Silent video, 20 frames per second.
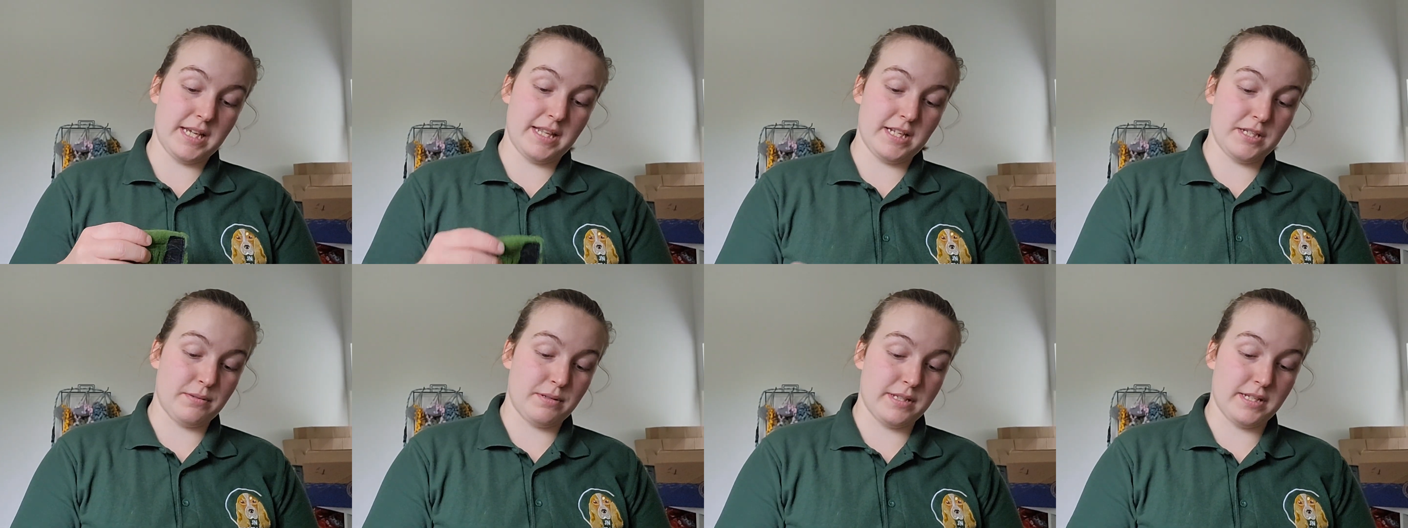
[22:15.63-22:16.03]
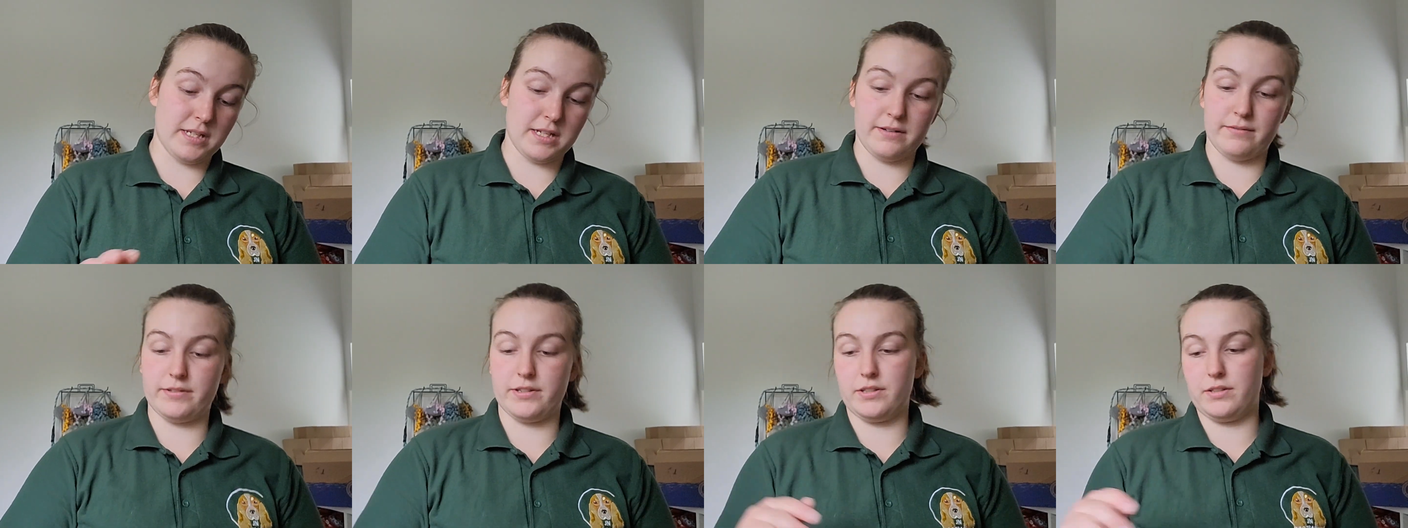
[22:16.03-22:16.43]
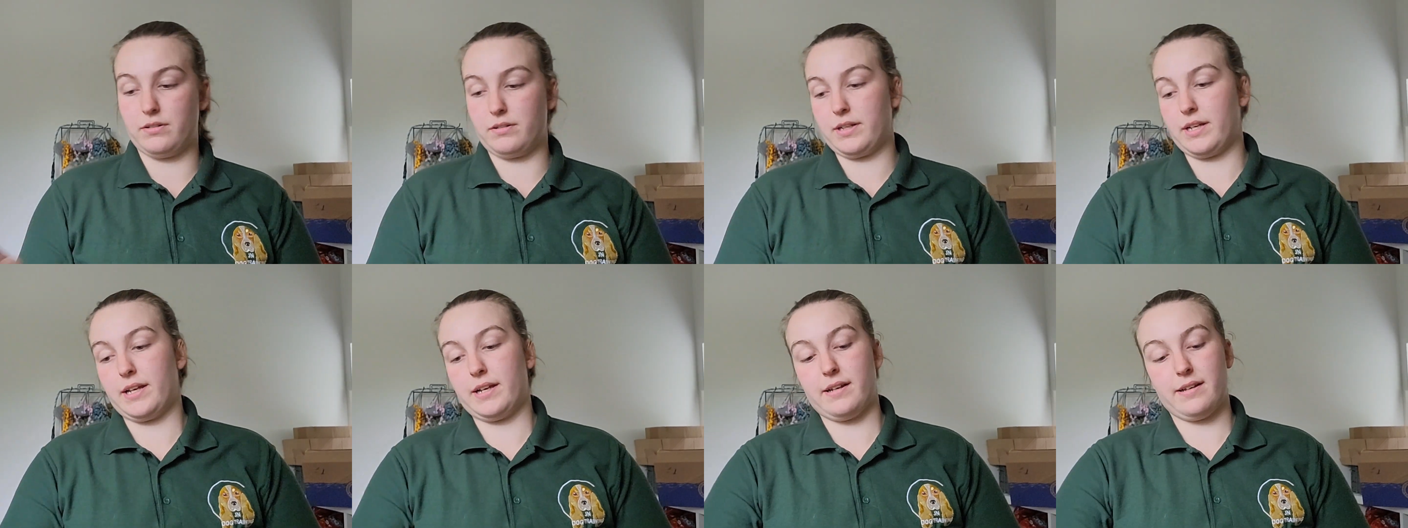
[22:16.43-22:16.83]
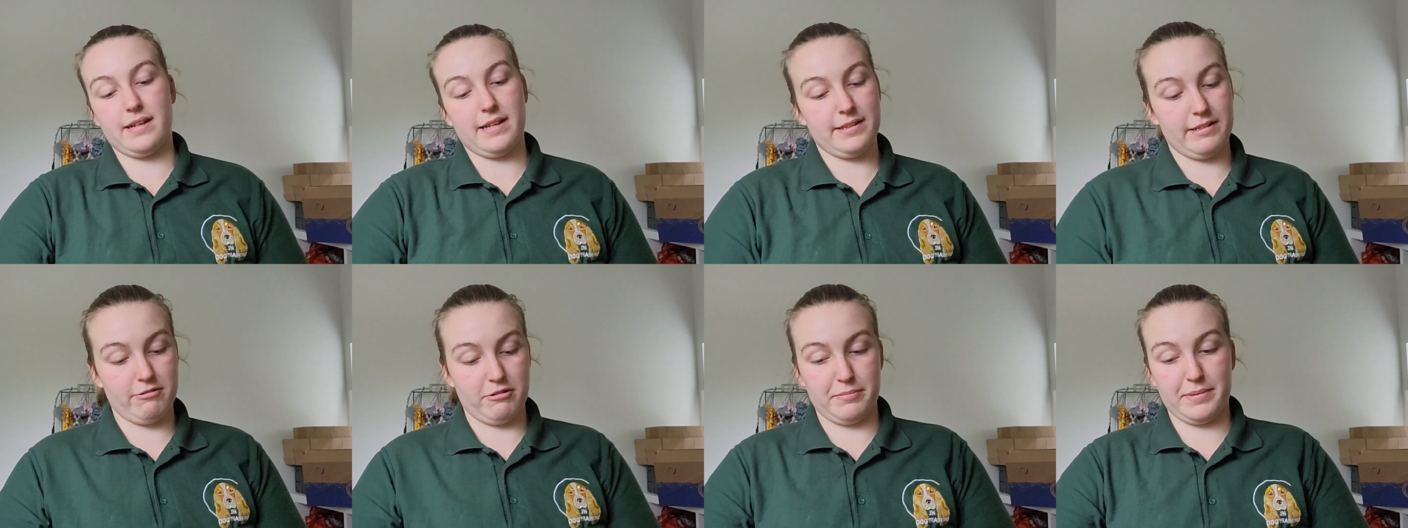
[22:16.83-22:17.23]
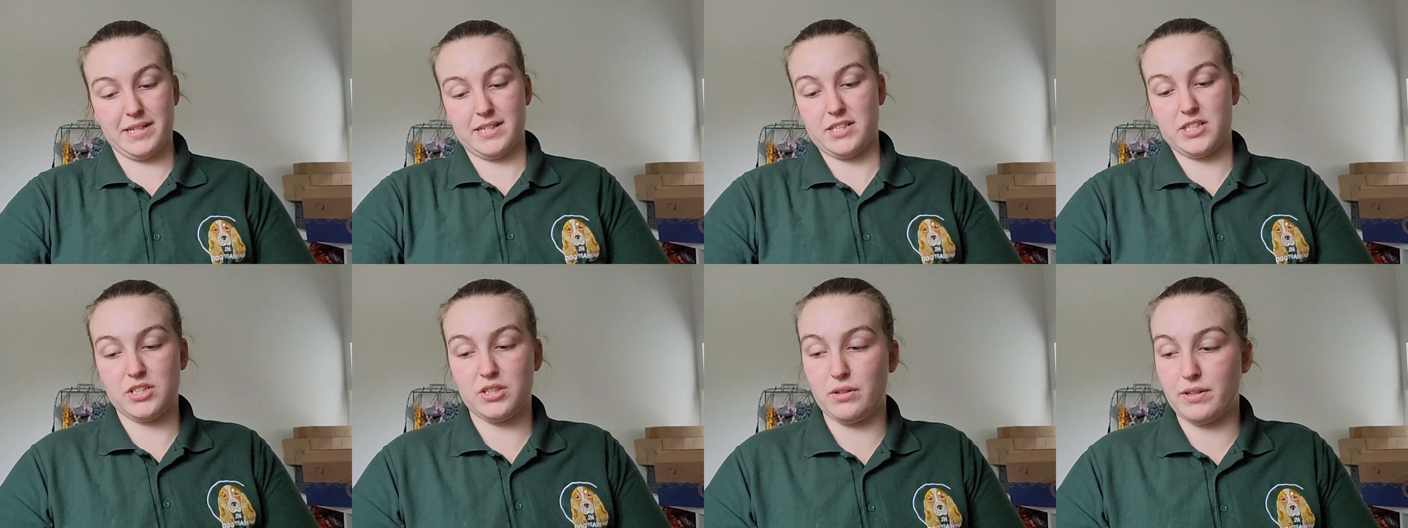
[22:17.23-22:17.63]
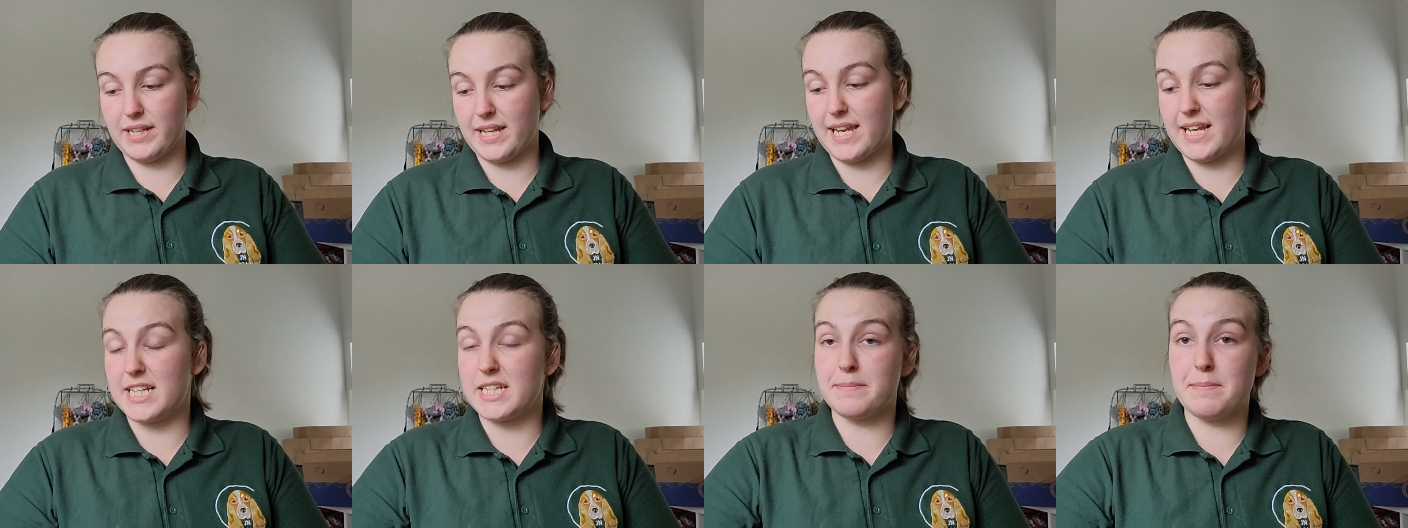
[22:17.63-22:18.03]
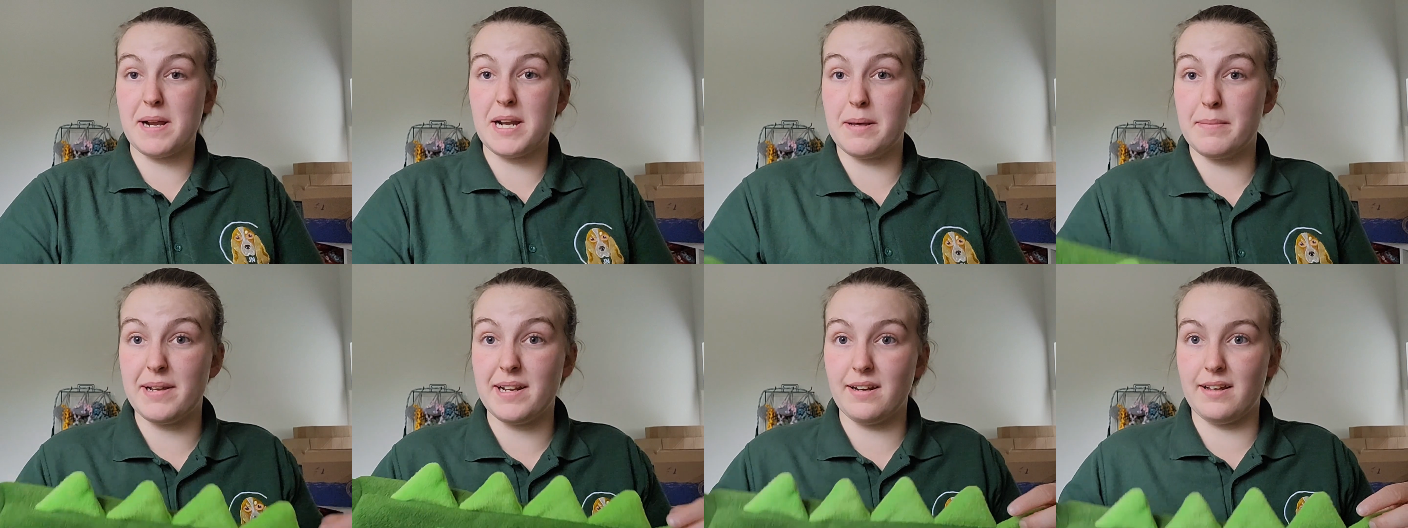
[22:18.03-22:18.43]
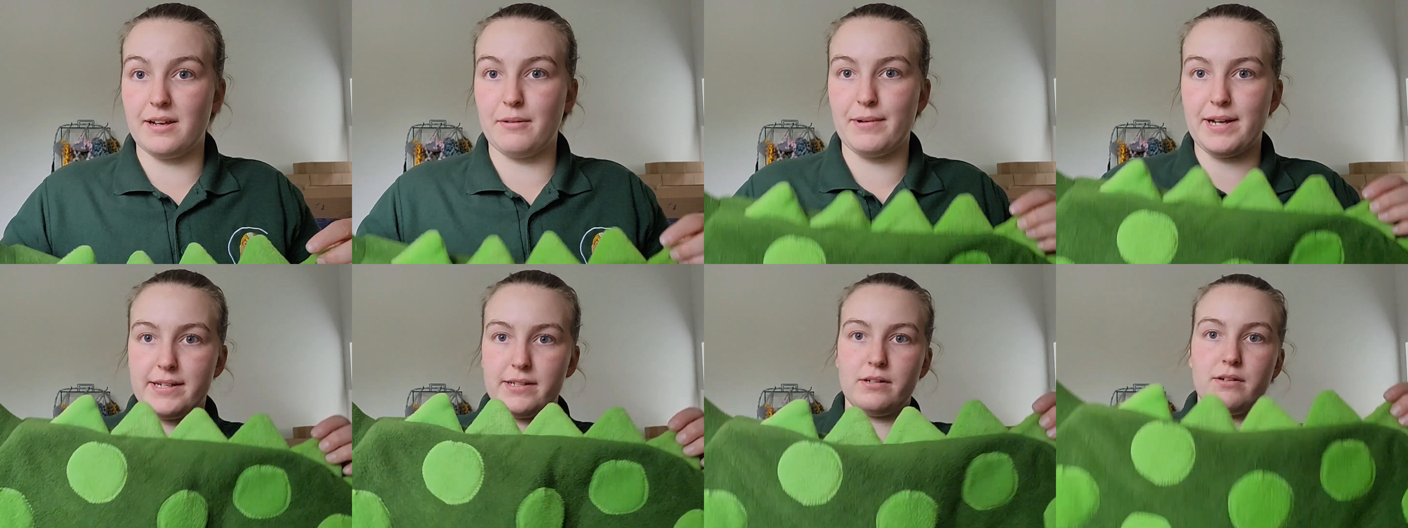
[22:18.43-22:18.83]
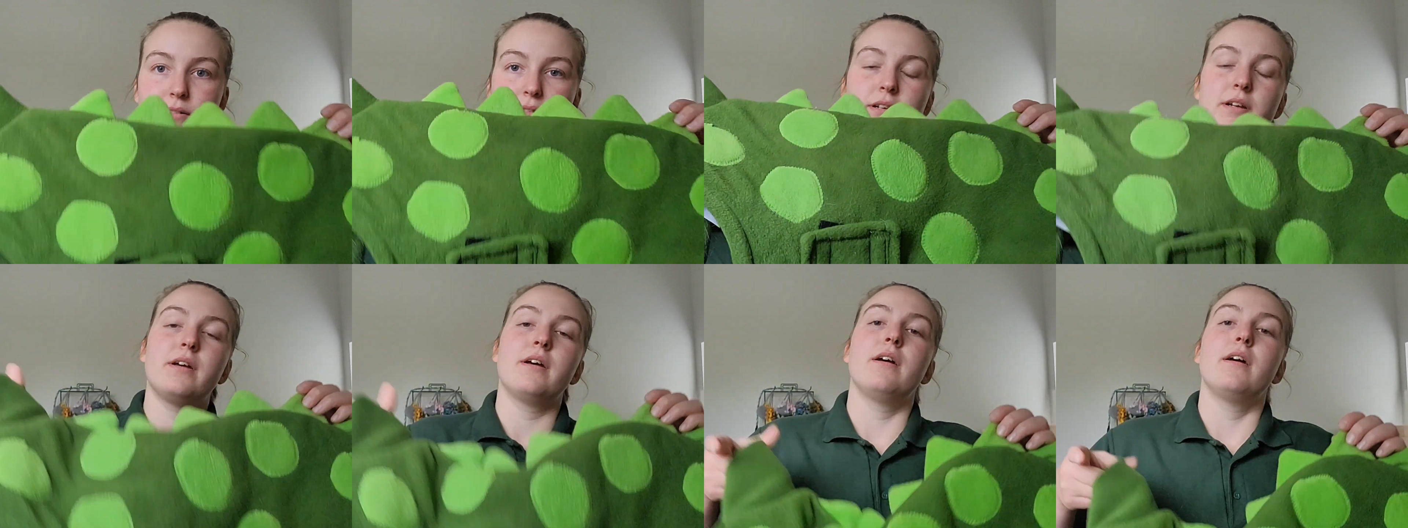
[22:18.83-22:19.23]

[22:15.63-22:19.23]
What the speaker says: That's why they're covered in dog hair and they're a bit soggy and smell a bit like wet dog.